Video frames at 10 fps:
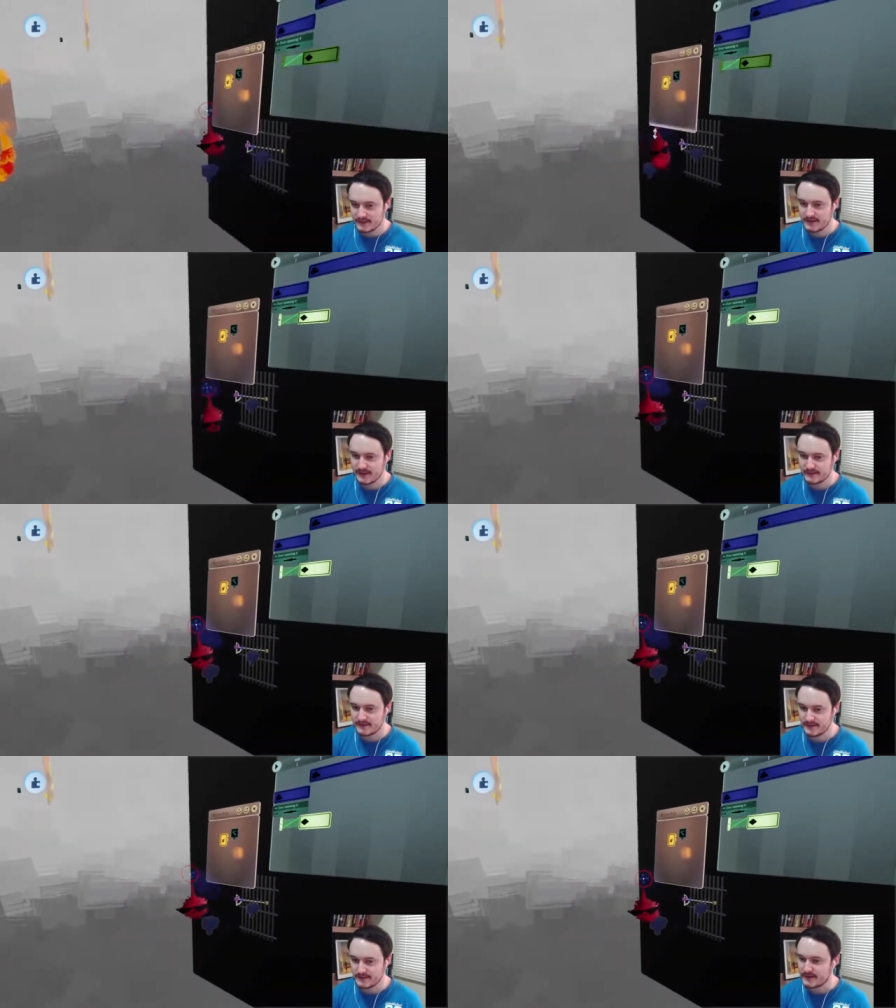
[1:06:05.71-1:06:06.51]
and
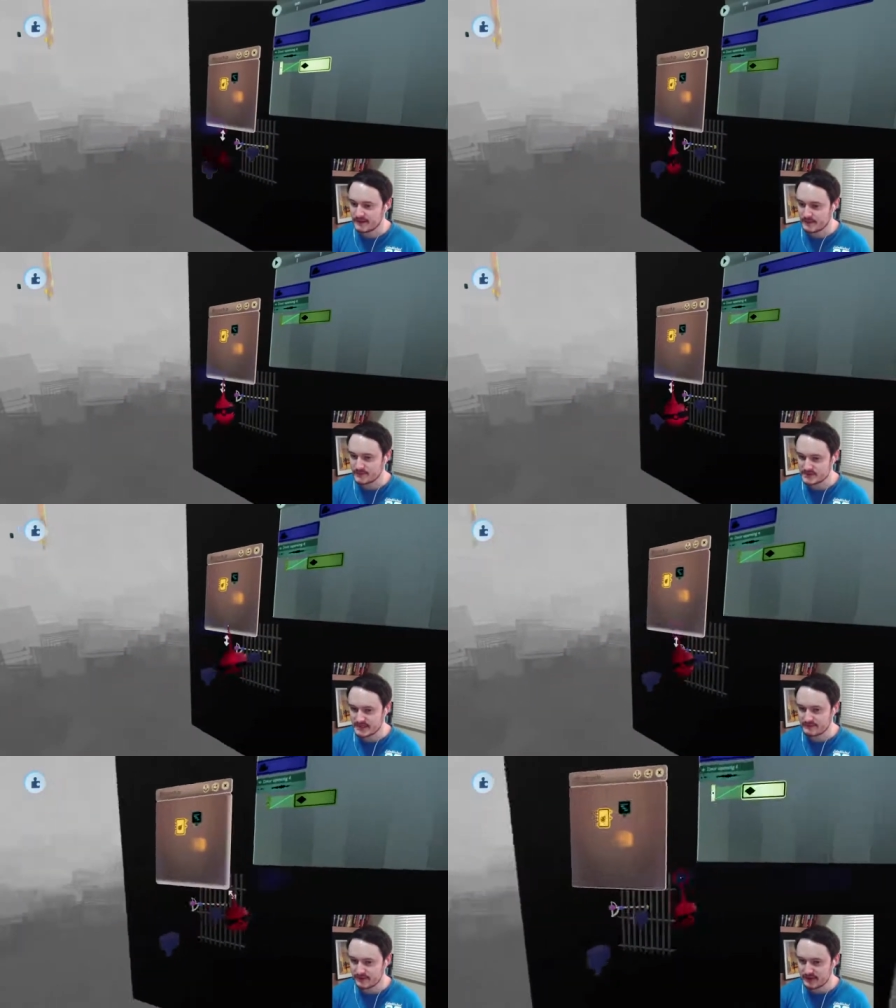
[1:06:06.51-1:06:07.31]
yeah, that was
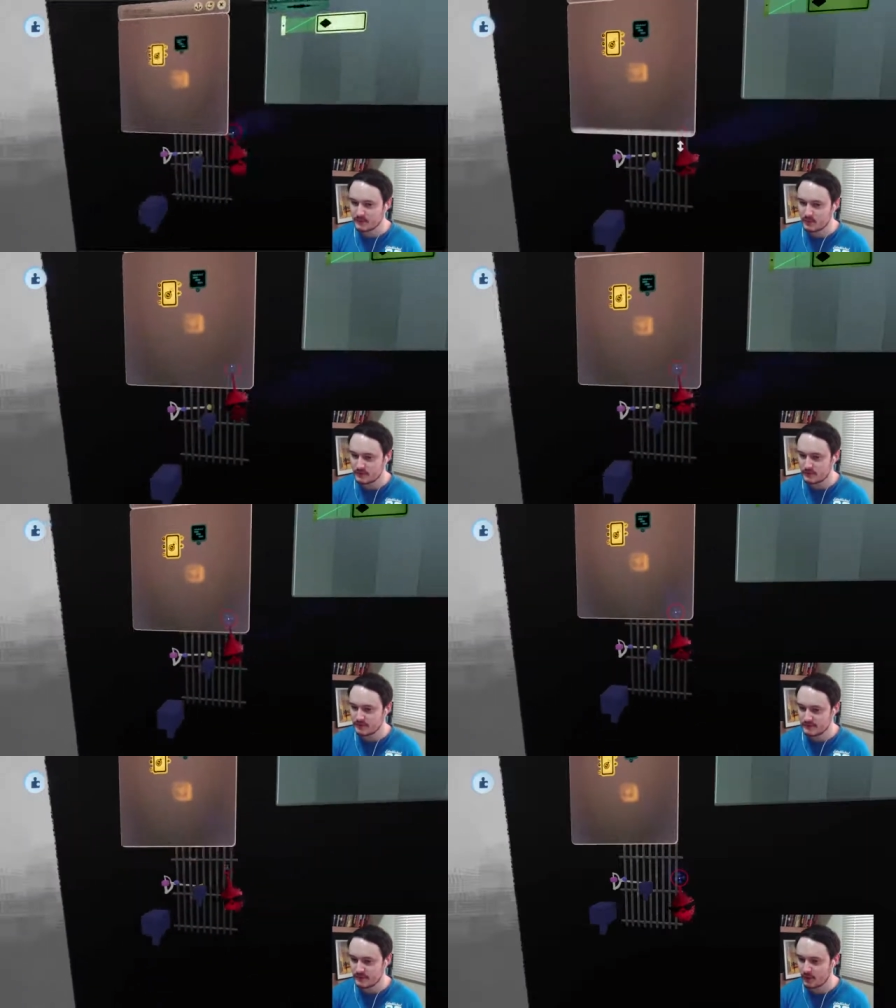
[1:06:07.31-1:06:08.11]
definitely a more
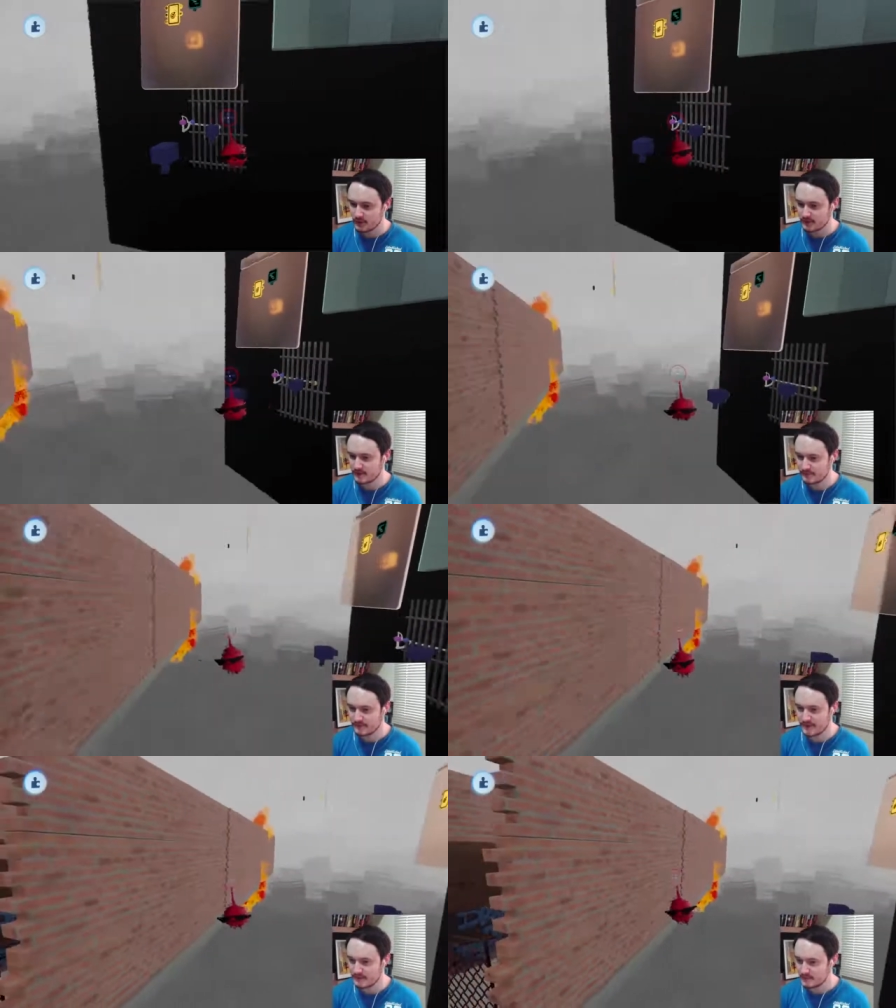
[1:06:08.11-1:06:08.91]
horror
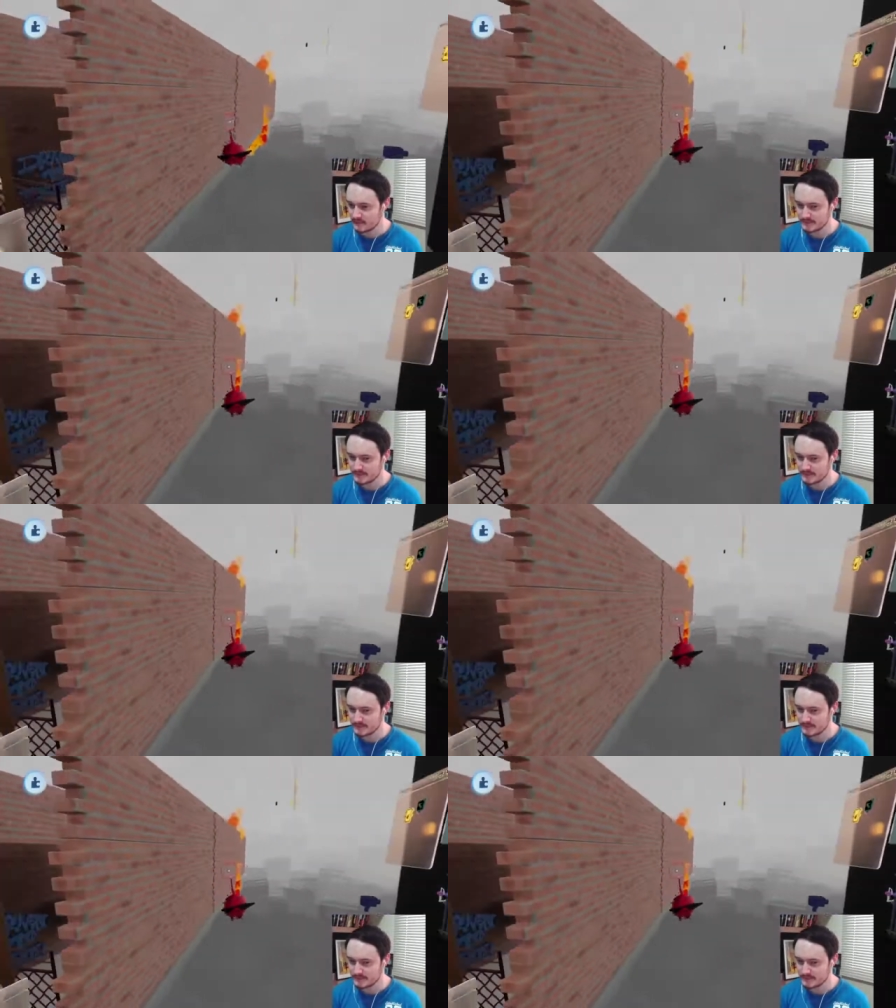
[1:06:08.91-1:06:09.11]
vibe,